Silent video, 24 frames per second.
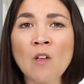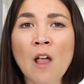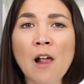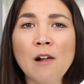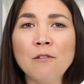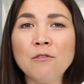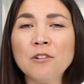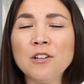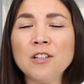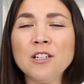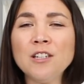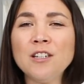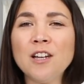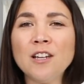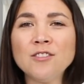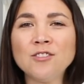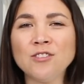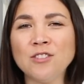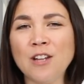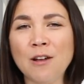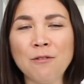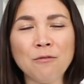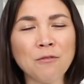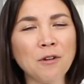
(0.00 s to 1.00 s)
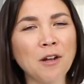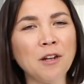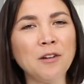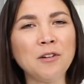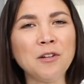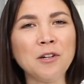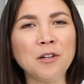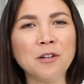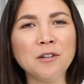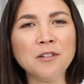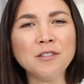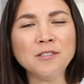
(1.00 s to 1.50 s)
It really does never end
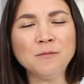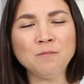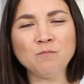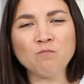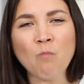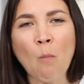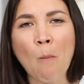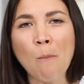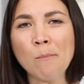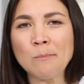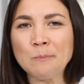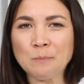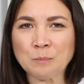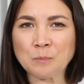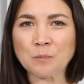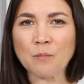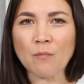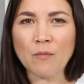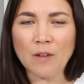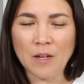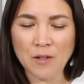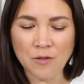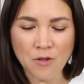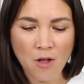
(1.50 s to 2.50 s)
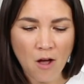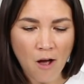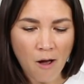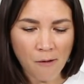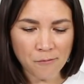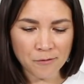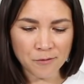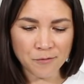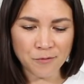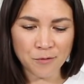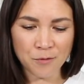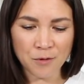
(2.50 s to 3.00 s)
here in the Hot
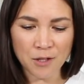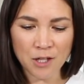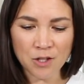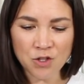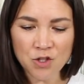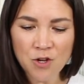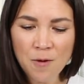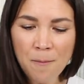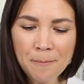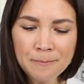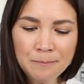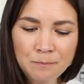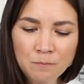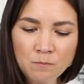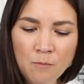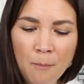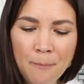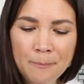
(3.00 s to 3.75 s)
for Food kitchen.